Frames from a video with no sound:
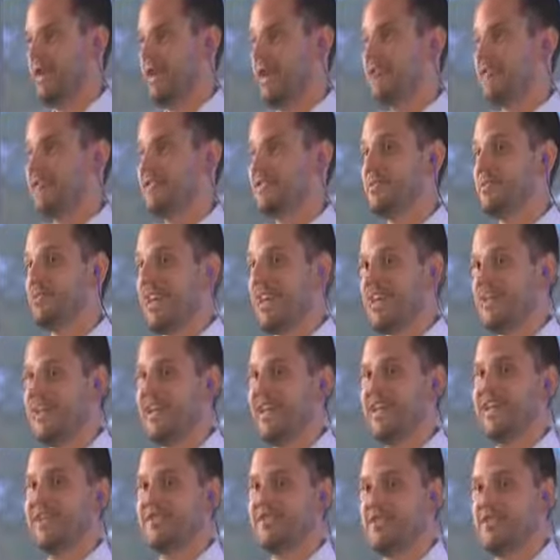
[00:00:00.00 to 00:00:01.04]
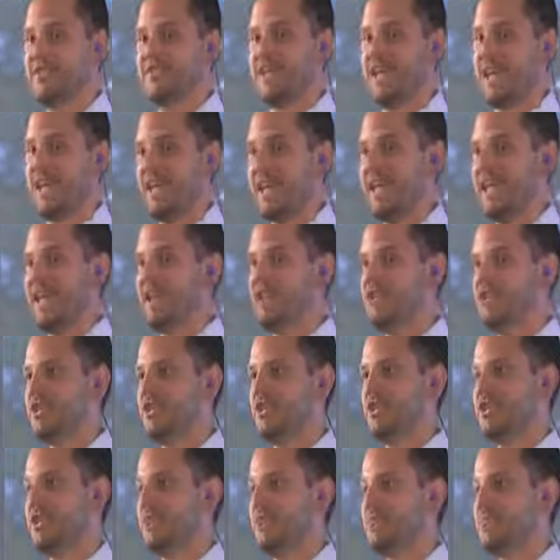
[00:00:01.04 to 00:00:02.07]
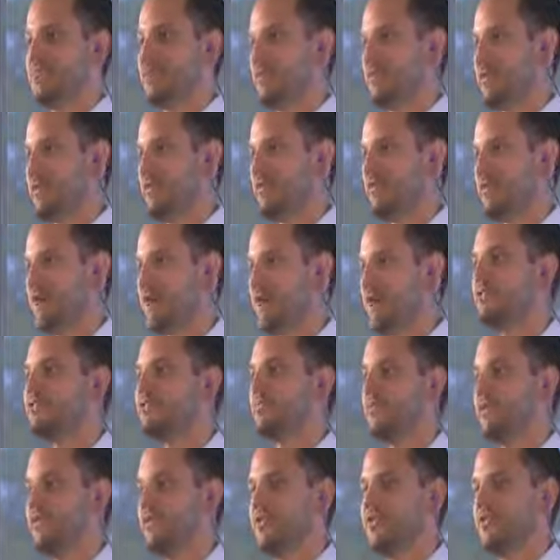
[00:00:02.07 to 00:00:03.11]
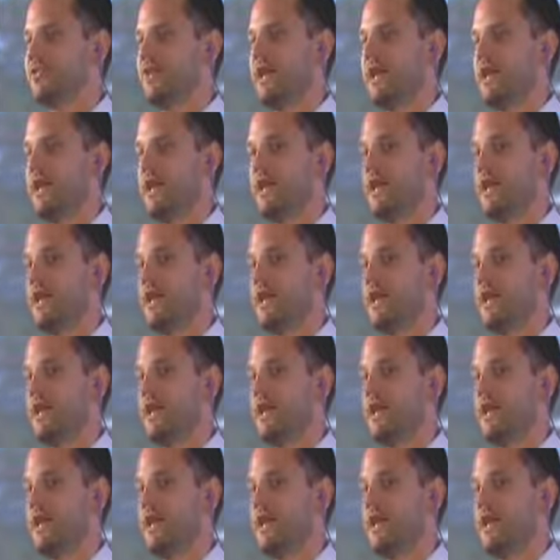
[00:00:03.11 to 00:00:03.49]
And that's a big thing this day and age, uh, especially for hospitals,